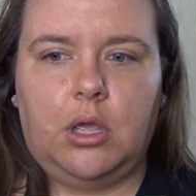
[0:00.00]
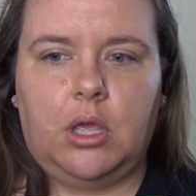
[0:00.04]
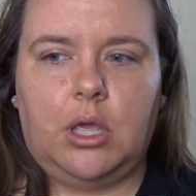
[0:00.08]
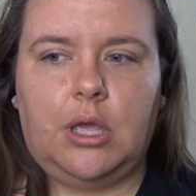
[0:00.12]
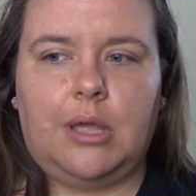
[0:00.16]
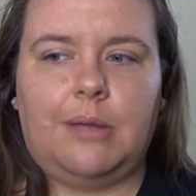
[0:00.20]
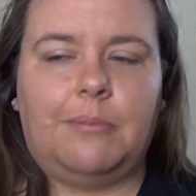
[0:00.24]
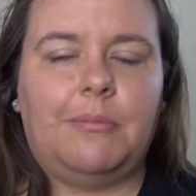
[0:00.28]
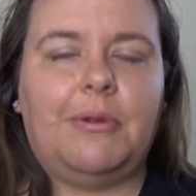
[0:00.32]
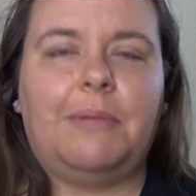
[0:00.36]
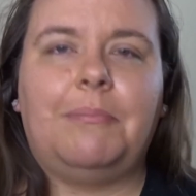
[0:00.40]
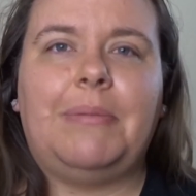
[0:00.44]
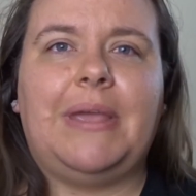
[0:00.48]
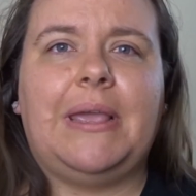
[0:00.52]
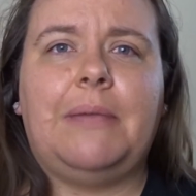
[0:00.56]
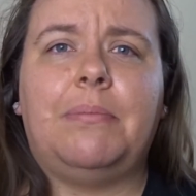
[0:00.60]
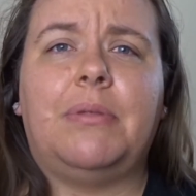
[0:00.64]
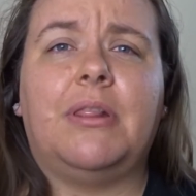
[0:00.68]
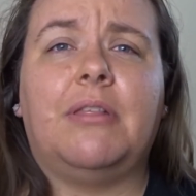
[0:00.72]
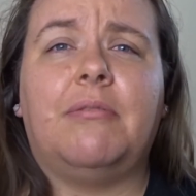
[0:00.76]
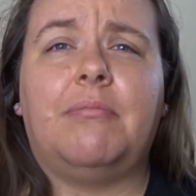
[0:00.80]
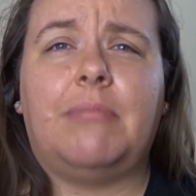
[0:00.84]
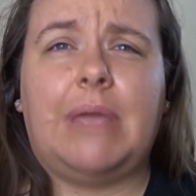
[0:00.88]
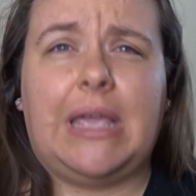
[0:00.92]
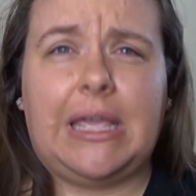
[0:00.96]
and when
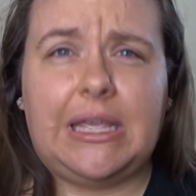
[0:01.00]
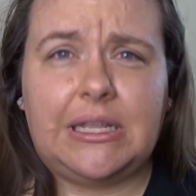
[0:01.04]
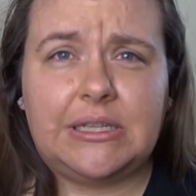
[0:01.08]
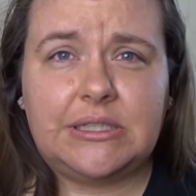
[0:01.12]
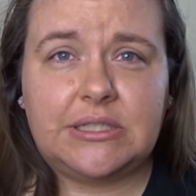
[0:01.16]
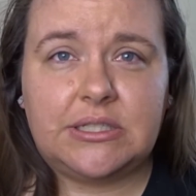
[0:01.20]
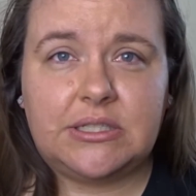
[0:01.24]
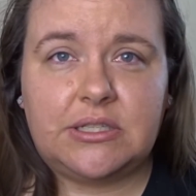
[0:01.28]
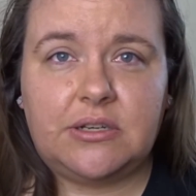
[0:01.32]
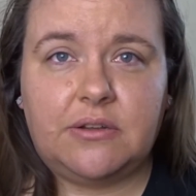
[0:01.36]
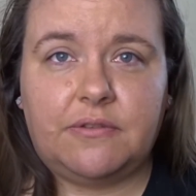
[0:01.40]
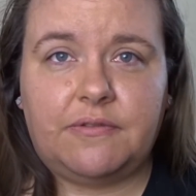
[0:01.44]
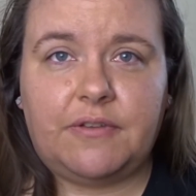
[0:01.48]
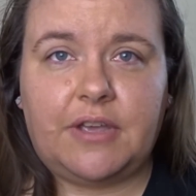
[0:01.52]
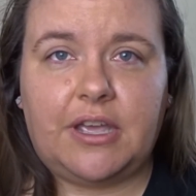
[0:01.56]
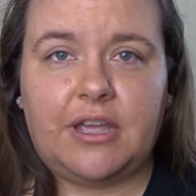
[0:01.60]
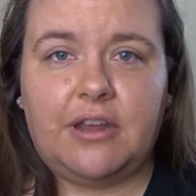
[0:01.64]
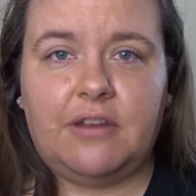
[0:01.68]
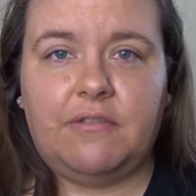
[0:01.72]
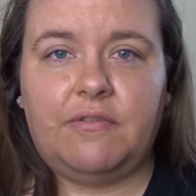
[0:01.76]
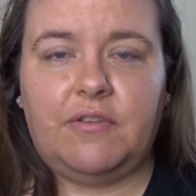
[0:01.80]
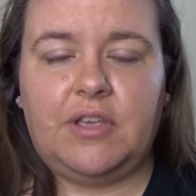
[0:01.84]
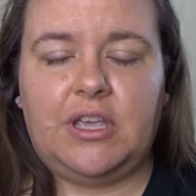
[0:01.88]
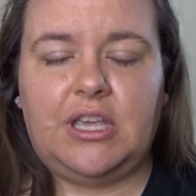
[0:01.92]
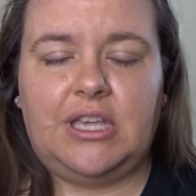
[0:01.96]
people have made stuff
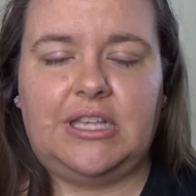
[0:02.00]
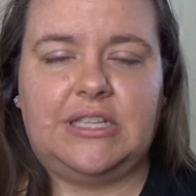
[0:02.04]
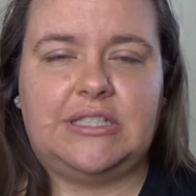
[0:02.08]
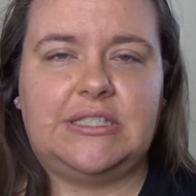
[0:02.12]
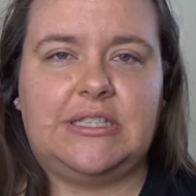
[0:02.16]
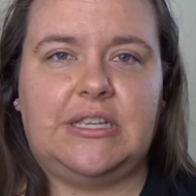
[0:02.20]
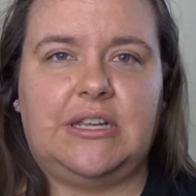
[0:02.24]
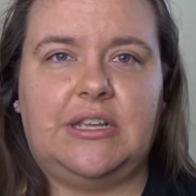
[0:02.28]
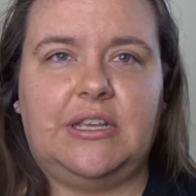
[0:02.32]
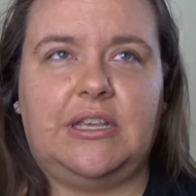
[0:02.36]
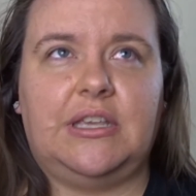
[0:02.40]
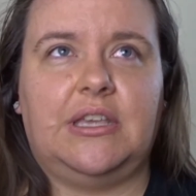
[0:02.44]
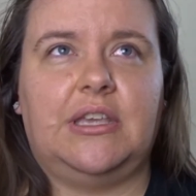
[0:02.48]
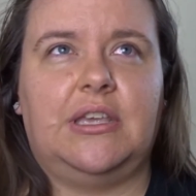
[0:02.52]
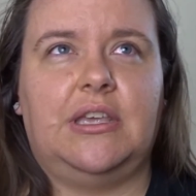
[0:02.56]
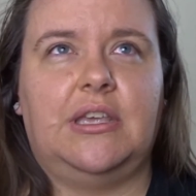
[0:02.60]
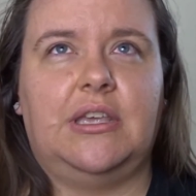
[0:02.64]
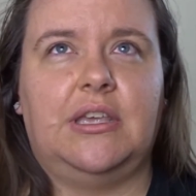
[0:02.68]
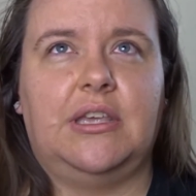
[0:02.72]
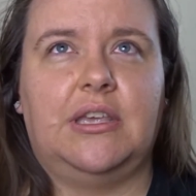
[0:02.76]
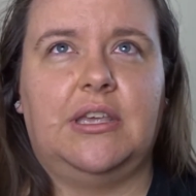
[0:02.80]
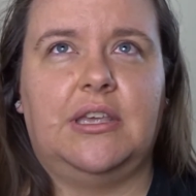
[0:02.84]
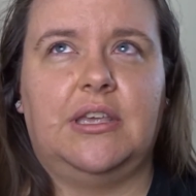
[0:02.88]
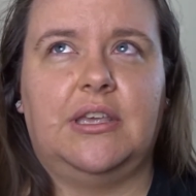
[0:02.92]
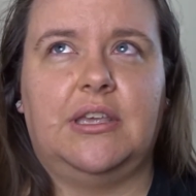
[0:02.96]
out of it, it's like
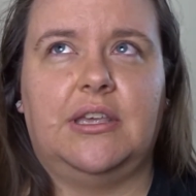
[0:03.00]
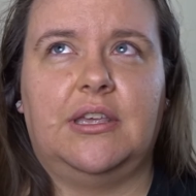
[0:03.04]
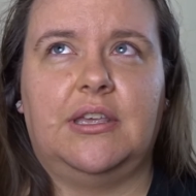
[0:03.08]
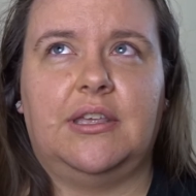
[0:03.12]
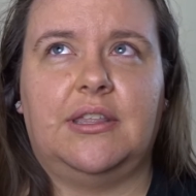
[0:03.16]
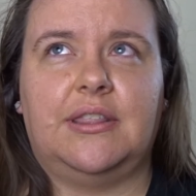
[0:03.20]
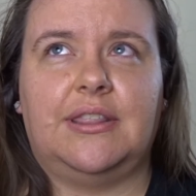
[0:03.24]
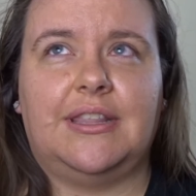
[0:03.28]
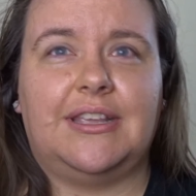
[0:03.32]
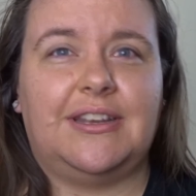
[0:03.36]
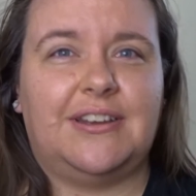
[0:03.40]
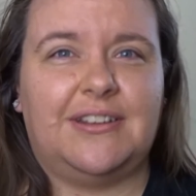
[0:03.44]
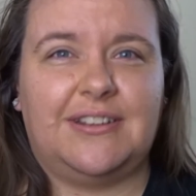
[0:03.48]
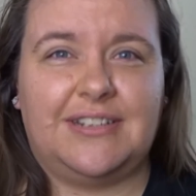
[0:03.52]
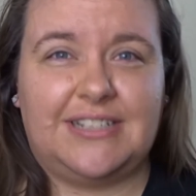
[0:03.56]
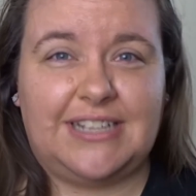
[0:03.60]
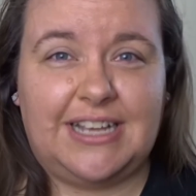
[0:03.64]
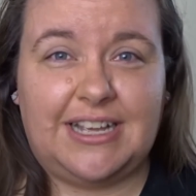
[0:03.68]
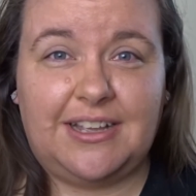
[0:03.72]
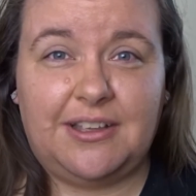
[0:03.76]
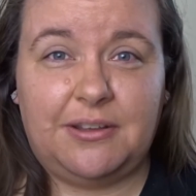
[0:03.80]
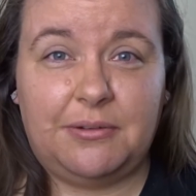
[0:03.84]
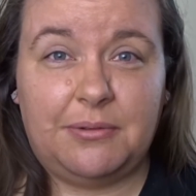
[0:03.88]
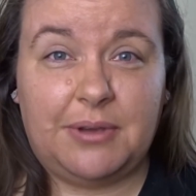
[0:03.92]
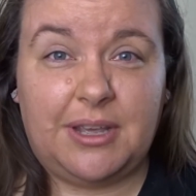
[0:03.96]
they don't
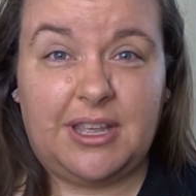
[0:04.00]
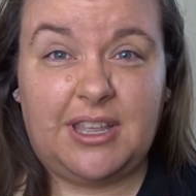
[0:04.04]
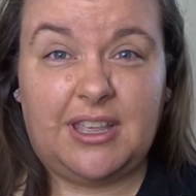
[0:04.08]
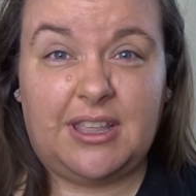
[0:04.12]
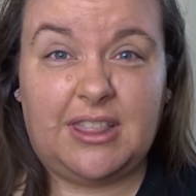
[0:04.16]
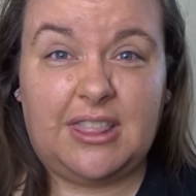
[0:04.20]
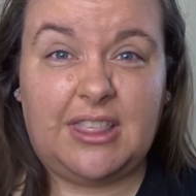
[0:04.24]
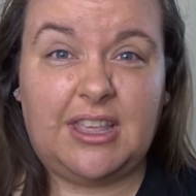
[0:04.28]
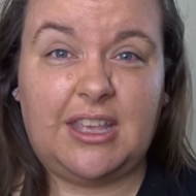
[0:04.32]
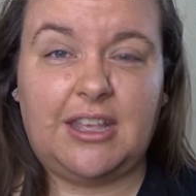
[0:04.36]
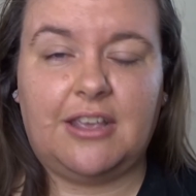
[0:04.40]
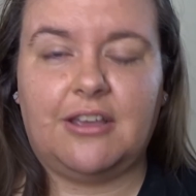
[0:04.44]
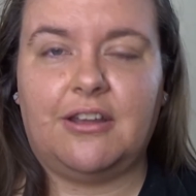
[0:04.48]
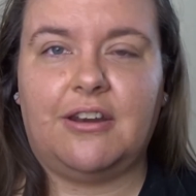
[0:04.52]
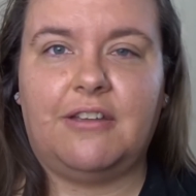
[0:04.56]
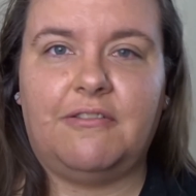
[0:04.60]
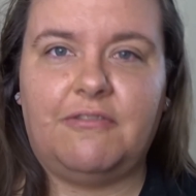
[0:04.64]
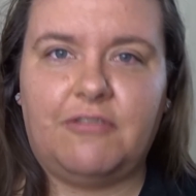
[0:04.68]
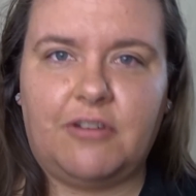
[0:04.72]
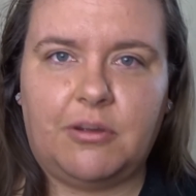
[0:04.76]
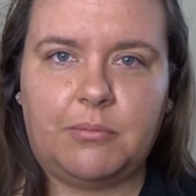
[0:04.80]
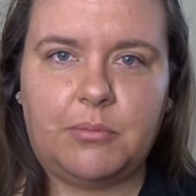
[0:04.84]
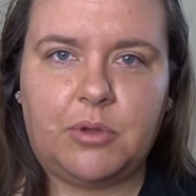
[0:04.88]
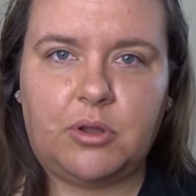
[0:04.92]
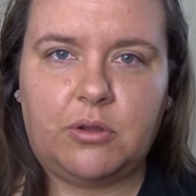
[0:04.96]
tell you where they got it
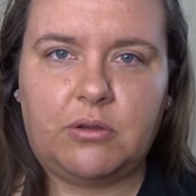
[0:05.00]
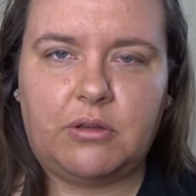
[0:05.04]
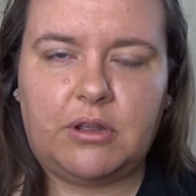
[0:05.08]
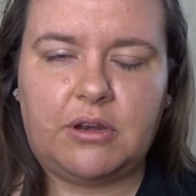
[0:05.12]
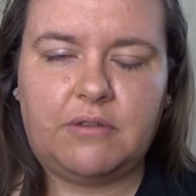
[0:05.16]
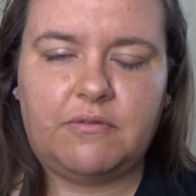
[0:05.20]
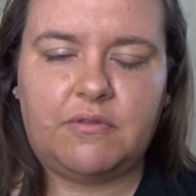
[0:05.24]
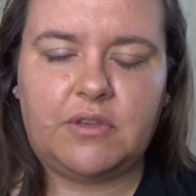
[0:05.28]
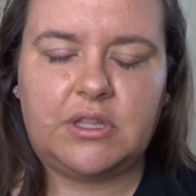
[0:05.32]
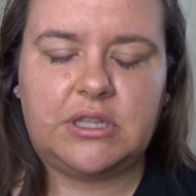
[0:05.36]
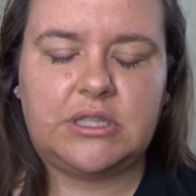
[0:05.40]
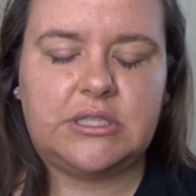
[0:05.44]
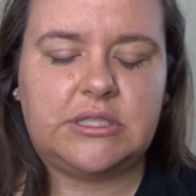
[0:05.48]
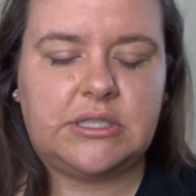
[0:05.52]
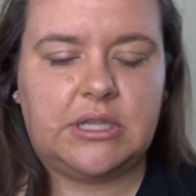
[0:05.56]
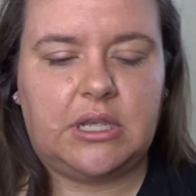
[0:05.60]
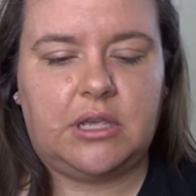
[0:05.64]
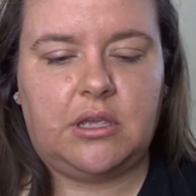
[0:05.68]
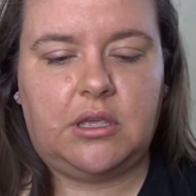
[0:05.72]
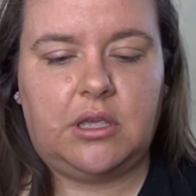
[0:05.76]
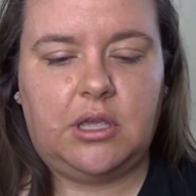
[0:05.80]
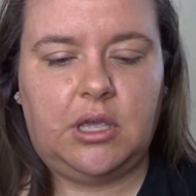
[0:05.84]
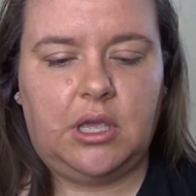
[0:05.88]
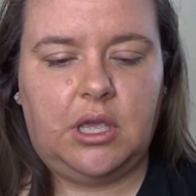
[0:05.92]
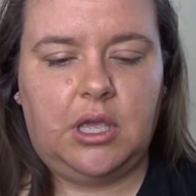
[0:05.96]
from or anything.
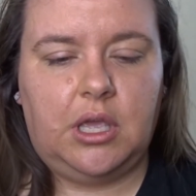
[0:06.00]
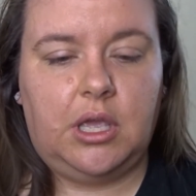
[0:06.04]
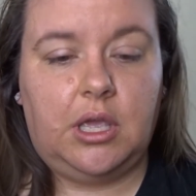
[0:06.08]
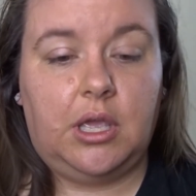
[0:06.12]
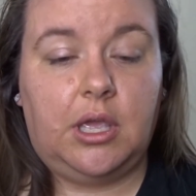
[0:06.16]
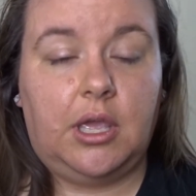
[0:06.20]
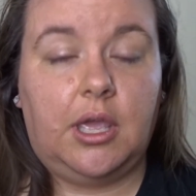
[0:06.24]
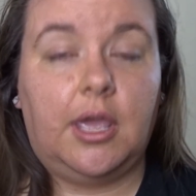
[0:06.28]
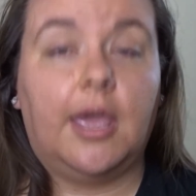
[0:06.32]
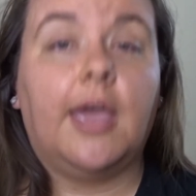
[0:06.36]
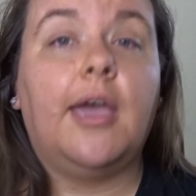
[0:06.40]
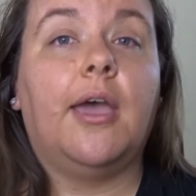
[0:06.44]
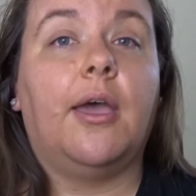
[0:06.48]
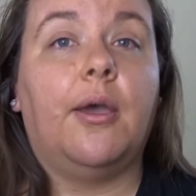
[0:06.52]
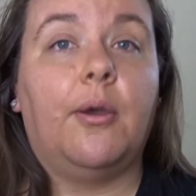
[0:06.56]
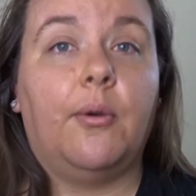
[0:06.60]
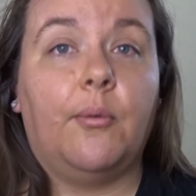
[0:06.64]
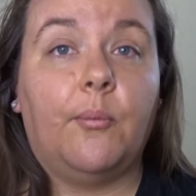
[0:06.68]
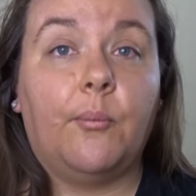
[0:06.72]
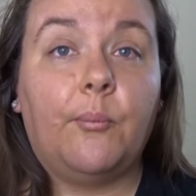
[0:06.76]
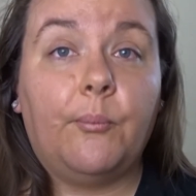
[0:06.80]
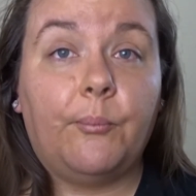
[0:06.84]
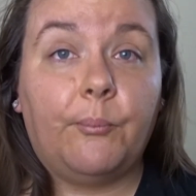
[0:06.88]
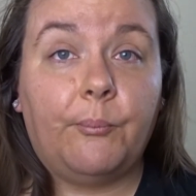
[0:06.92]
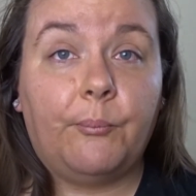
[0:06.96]
So
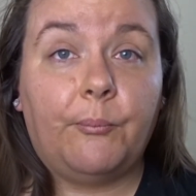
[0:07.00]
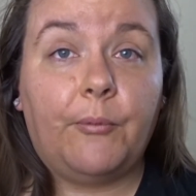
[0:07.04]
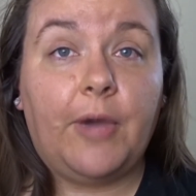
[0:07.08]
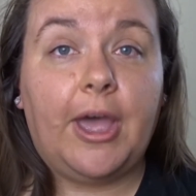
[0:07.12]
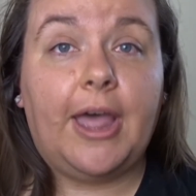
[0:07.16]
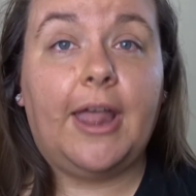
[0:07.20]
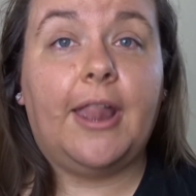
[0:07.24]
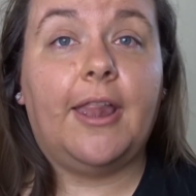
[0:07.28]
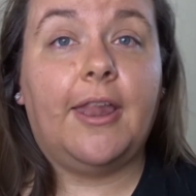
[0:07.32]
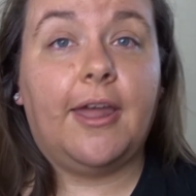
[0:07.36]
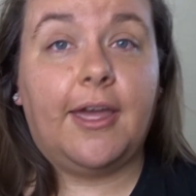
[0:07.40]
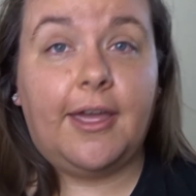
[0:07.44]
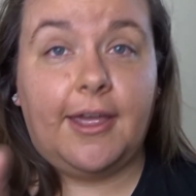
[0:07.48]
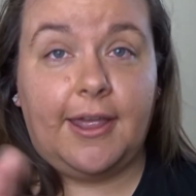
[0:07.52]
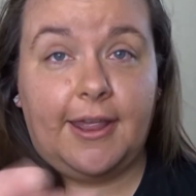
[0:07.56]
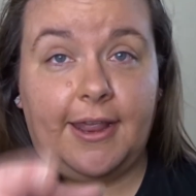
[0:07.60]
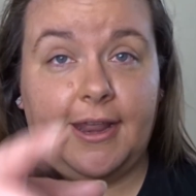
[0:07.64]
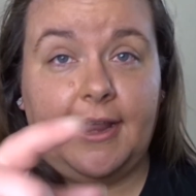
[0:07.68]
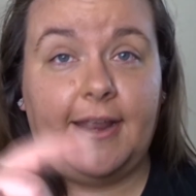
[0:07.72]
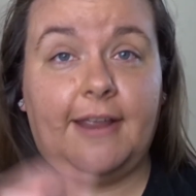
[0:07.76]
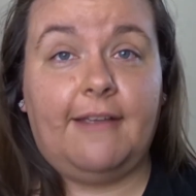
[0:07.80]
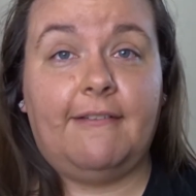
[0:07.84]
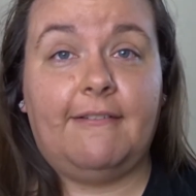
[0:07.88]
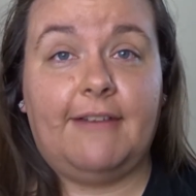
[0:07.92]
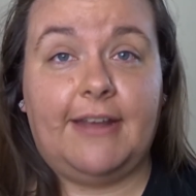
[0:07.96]
well,
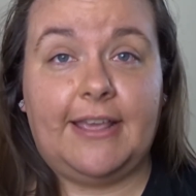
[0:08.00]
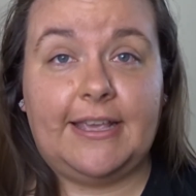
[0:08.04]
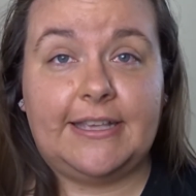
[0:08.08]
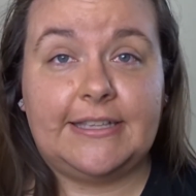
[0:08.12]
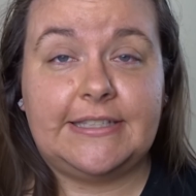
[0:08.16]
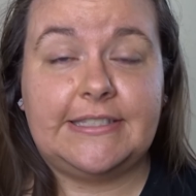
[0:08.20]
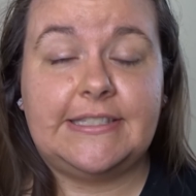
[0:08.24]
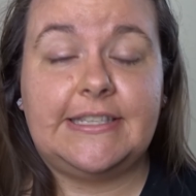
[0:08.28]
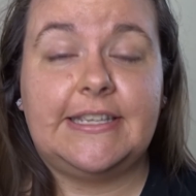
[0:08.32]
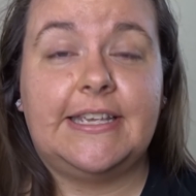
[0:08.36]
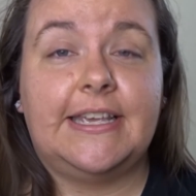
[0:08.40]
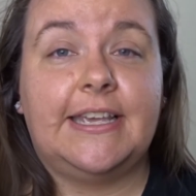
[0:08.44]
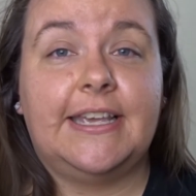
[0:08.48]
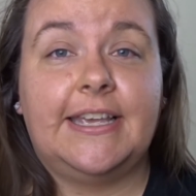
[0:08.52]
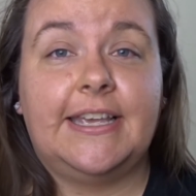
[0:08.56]
here it is.